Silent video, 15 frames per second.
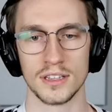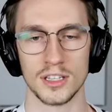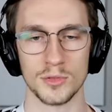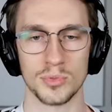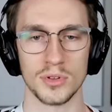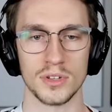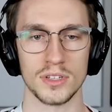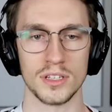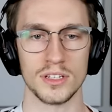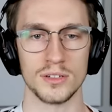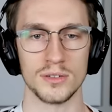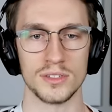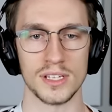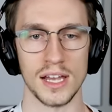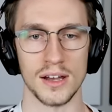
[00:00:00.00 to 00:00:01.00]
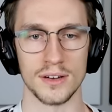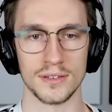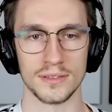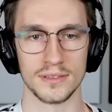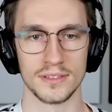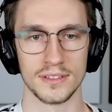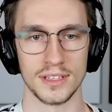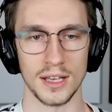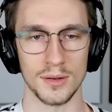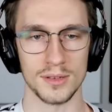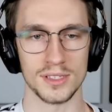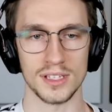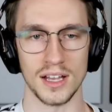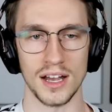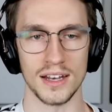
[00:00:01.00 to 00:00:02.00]
They're pulling the dudes out. That
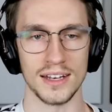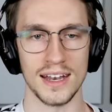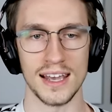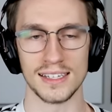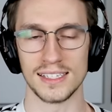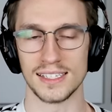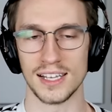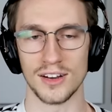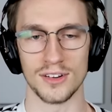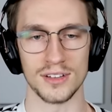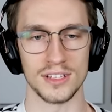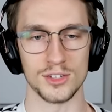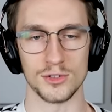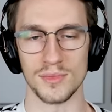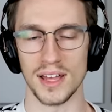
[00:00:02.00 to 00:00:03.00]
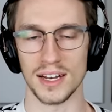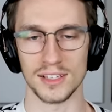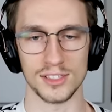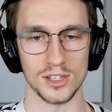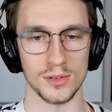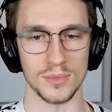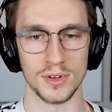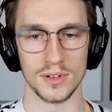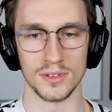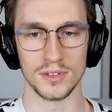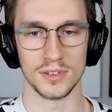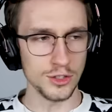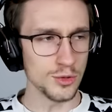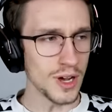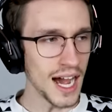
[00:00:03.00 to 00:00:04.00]
was unnecessarily dramatic slow-mo.
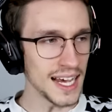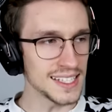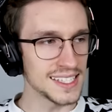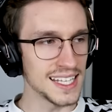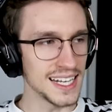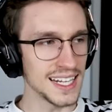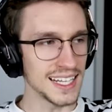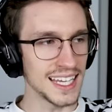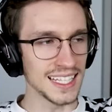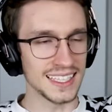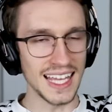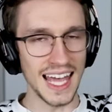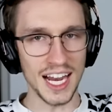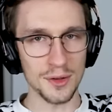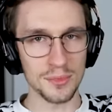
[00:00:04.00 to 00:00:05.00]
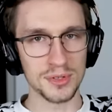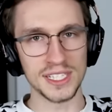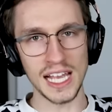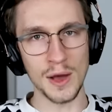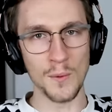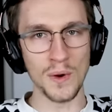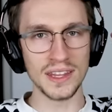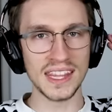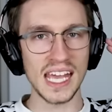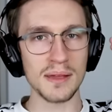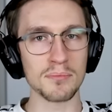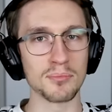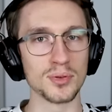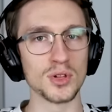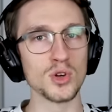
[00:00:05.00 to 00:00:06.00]
You guys didn't get that upset when they
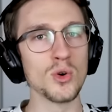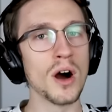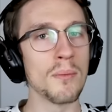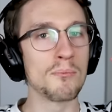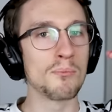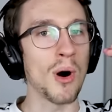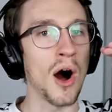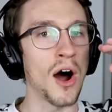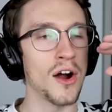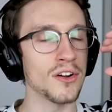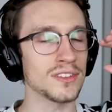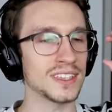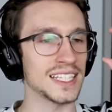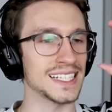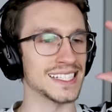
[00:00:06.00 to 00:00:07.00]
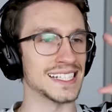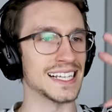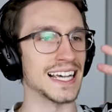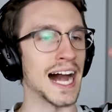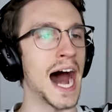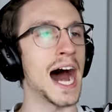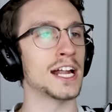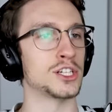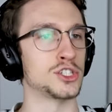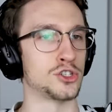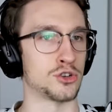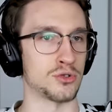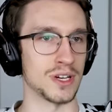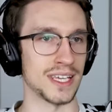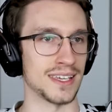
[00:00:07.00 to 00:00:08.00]
blew apart this god
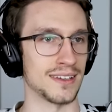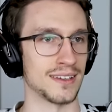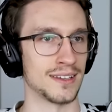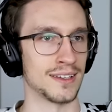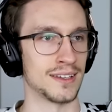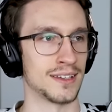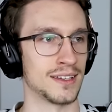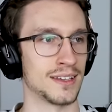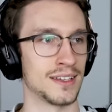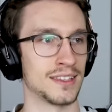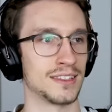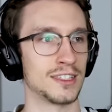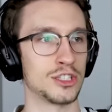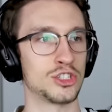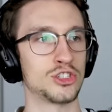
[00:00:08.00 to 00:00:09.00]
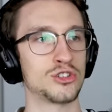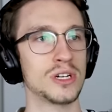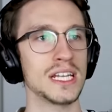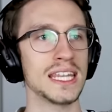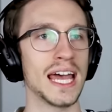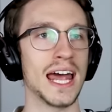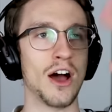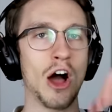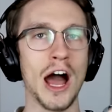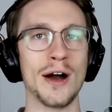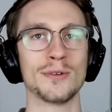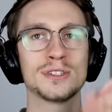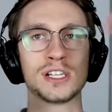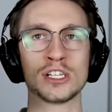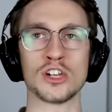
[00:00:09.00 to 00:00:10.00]
tree. This tree that
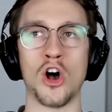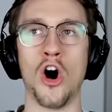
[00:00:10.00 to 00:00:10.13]
houses